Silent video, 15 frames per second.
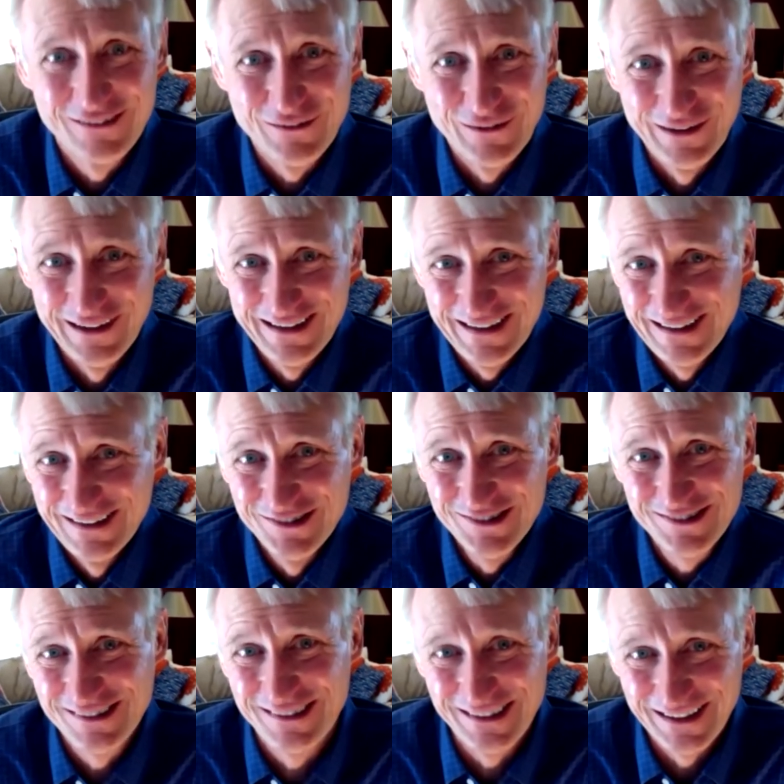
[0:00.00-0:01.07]
right?
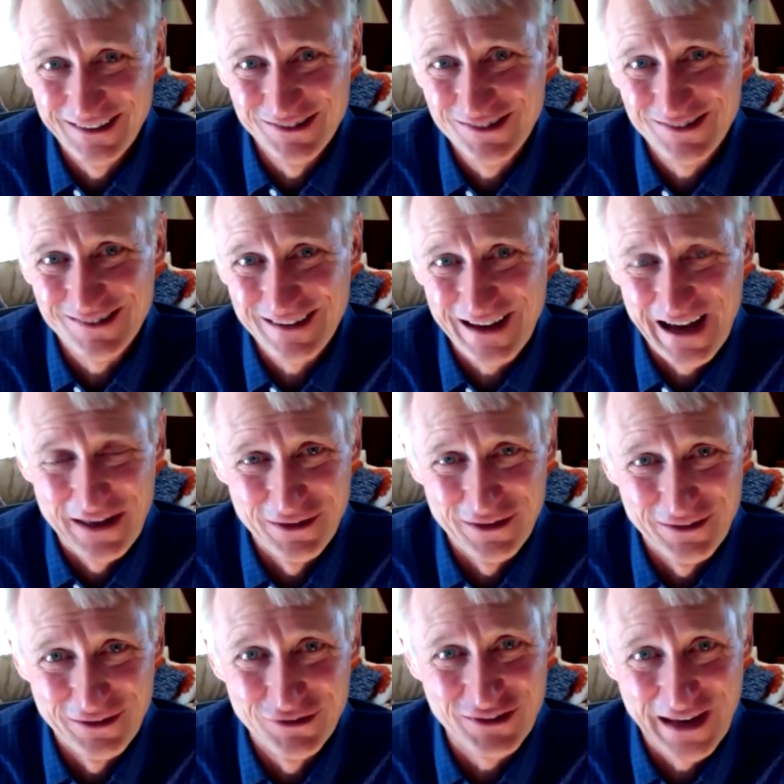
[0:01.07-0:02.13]
It's it's kind of the,
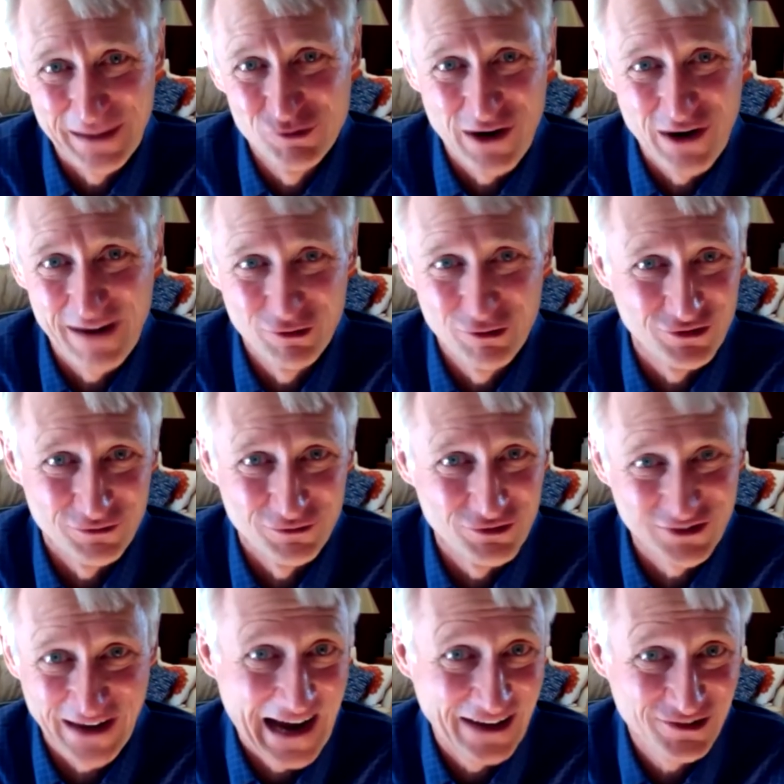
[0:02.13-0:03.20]
the same drivers of
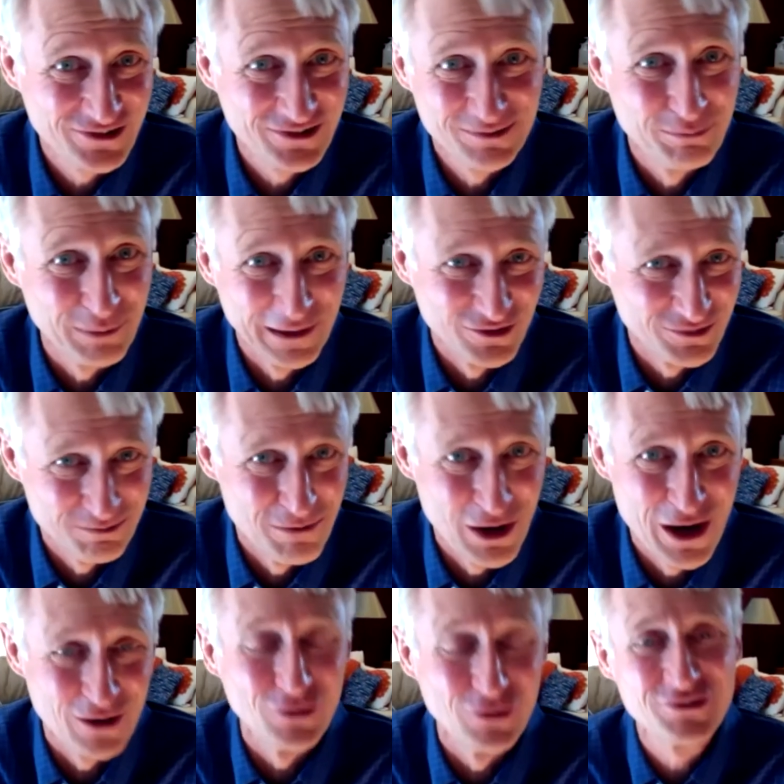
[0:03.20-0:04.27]
SaaS-based
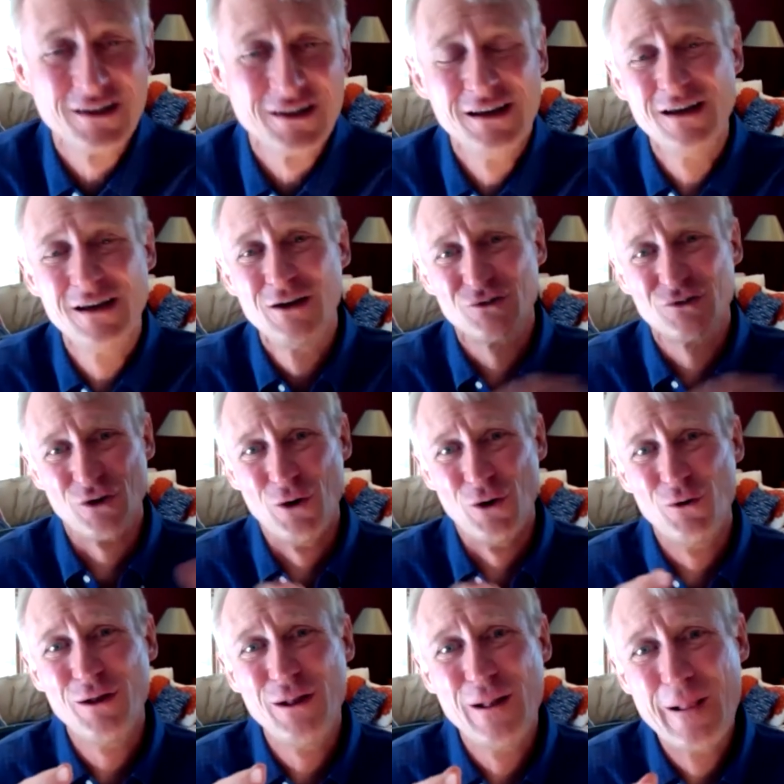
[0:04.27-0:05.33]
models.
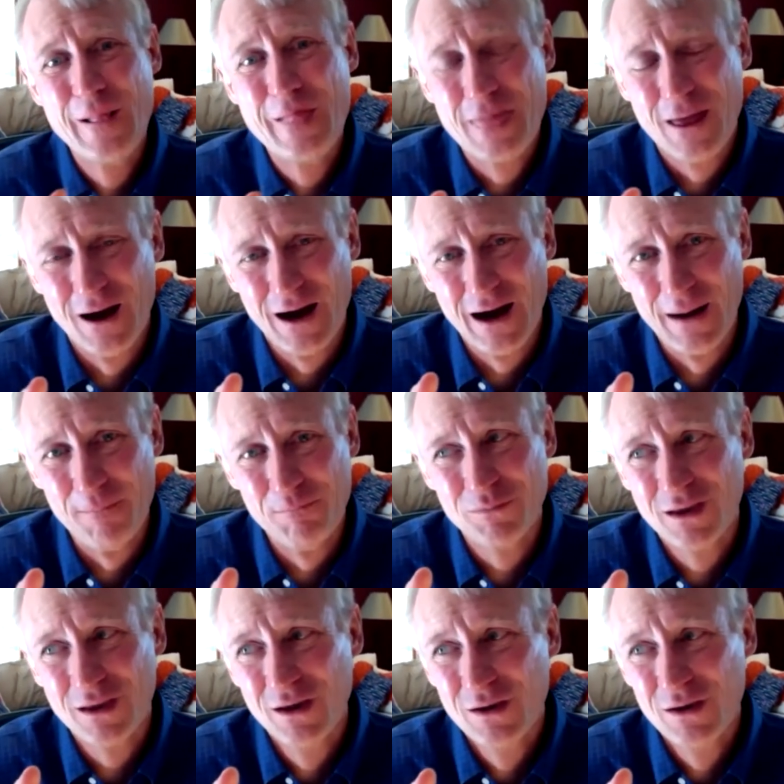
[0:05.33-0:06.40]
So um,
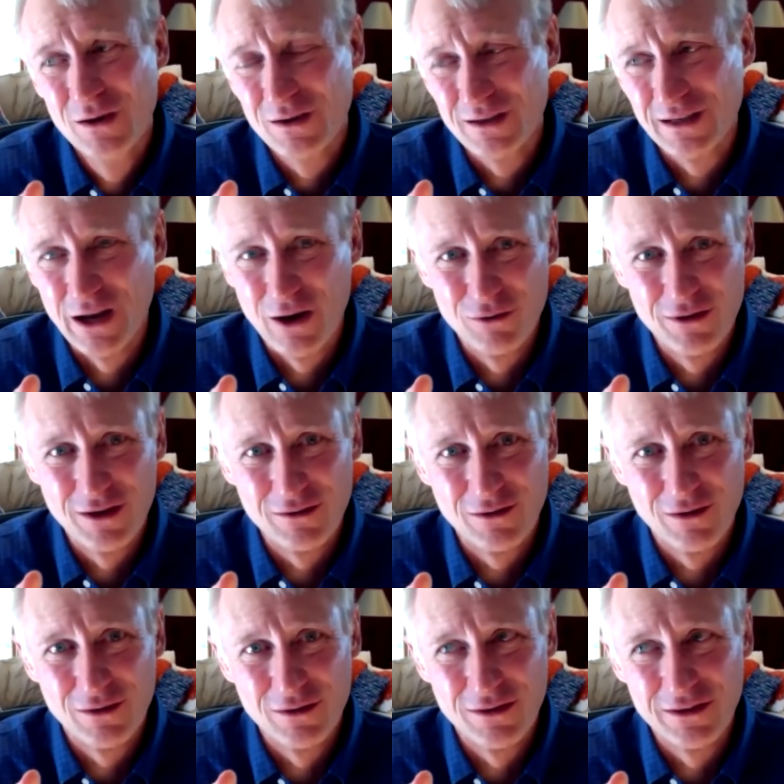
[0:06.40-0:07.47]
you know, the
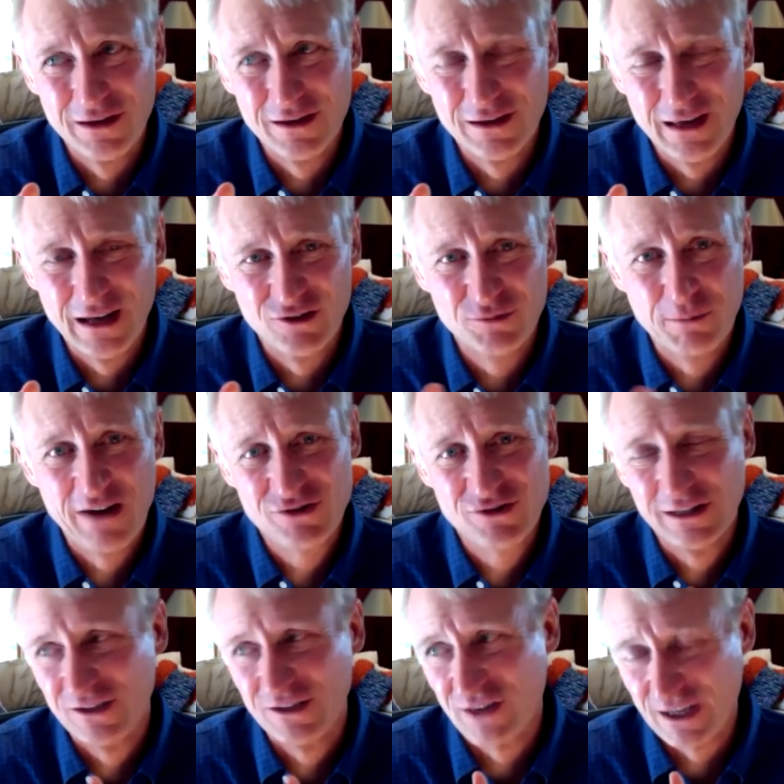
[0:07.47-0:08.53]
the and
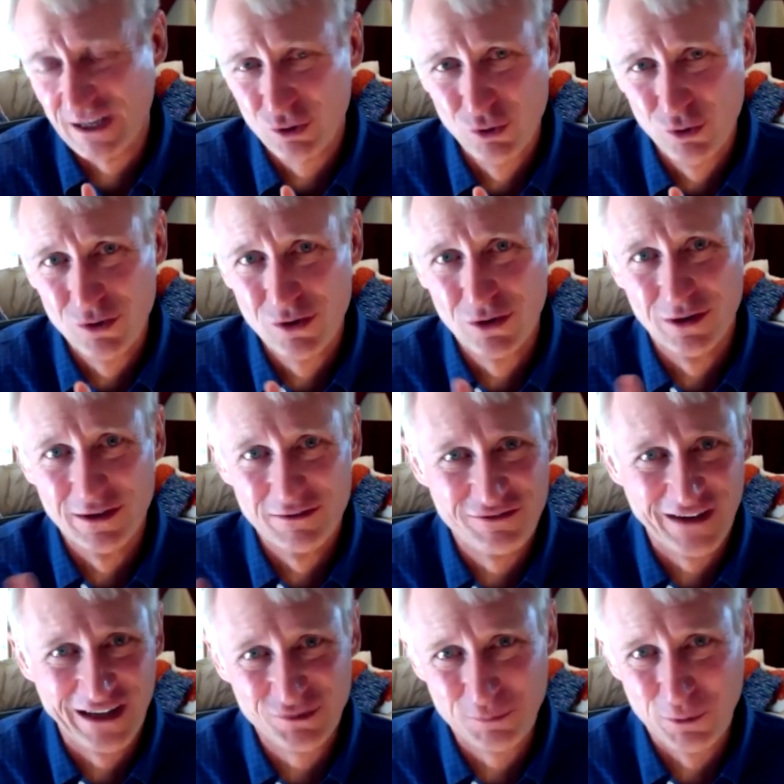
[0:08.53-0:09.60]
especially as like Google and
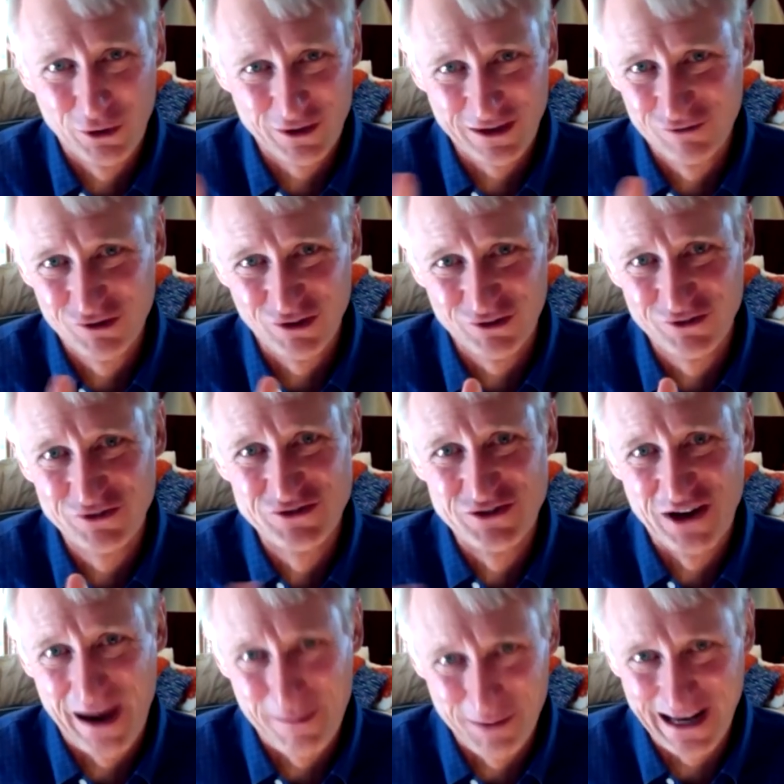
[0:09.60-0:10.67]
Facebook have just
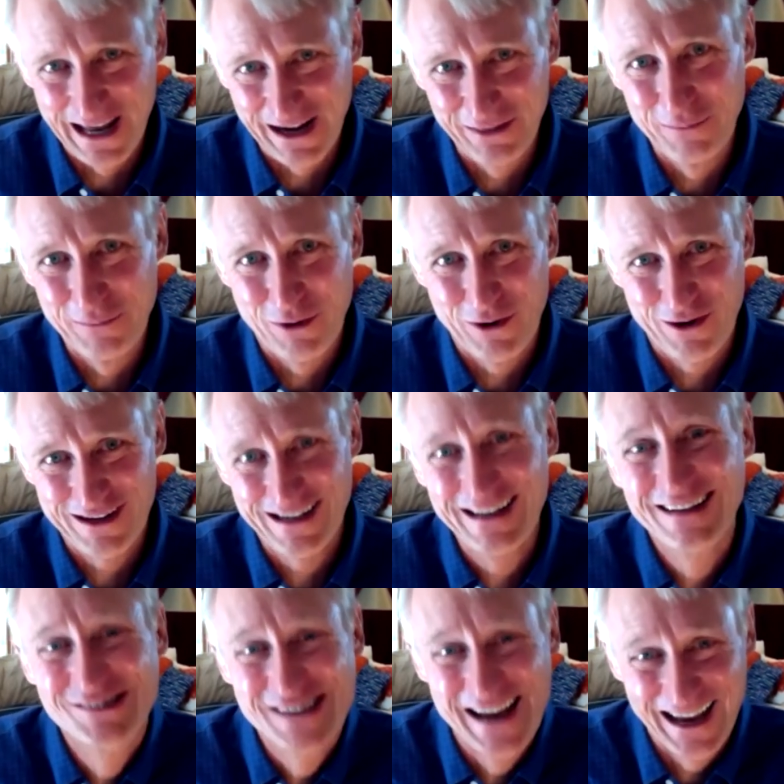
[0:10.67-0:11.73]
dominated the marketing
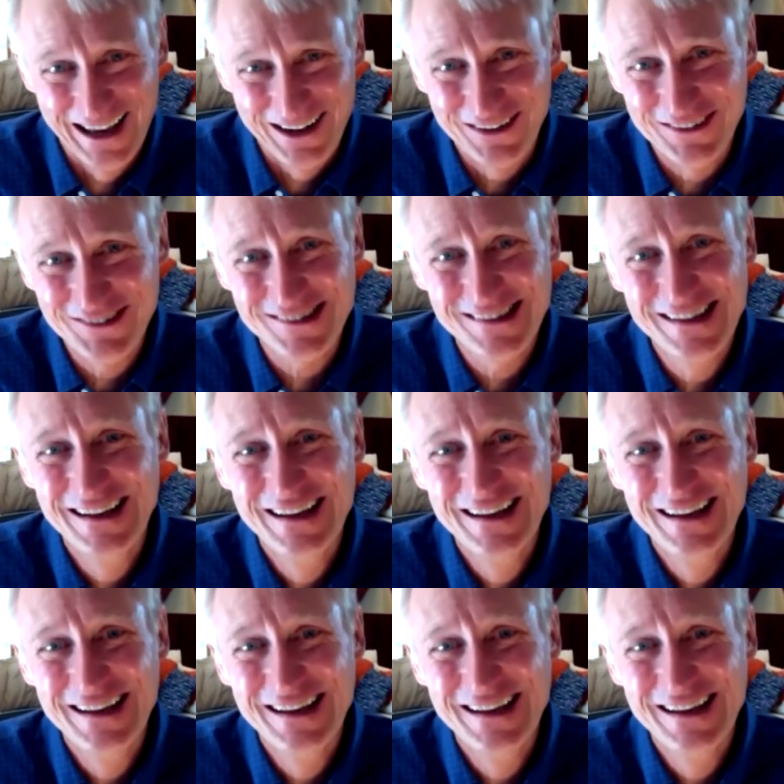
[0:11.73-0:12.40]
channels.